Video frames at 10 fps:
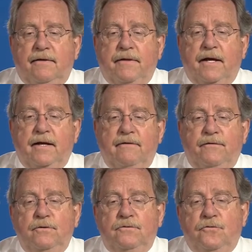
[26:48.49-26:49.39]
that if
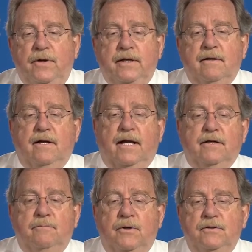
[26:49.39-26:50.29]
you treat the
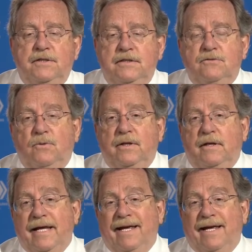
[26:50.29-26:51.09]
glycoproteins with an